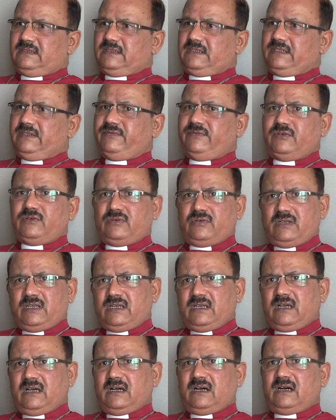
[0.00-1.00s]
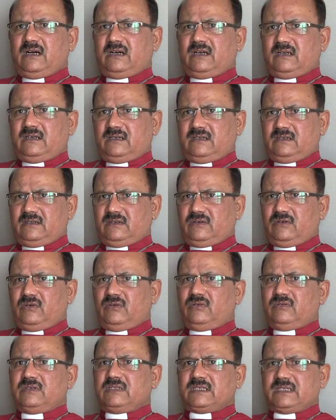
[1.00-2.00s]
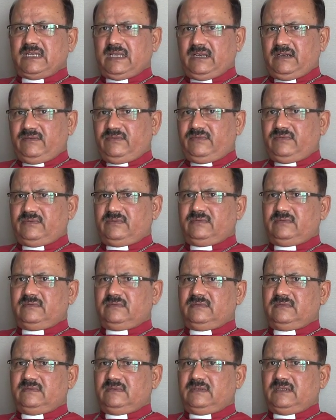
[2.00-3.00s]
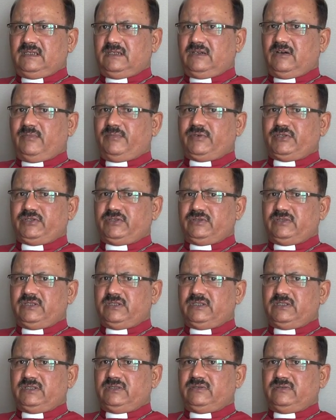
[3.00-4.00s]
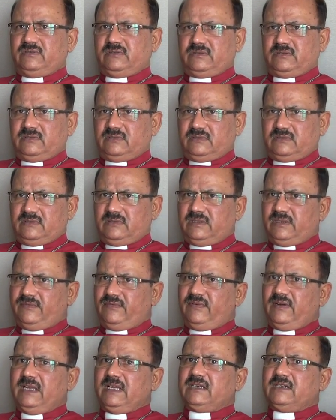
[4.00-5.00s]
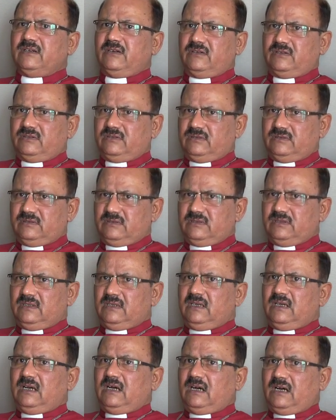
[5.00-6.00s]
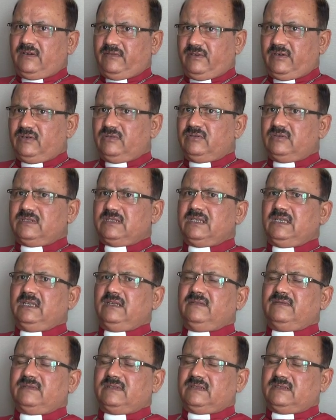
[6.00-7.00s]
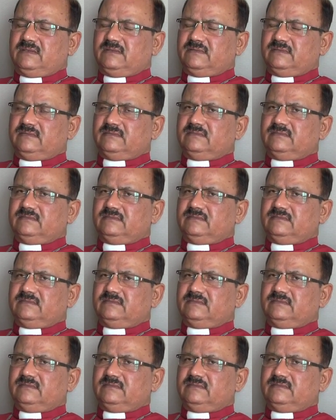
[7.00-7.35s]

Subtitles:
reviewing our own self, an opportunity to reflect on our own selves,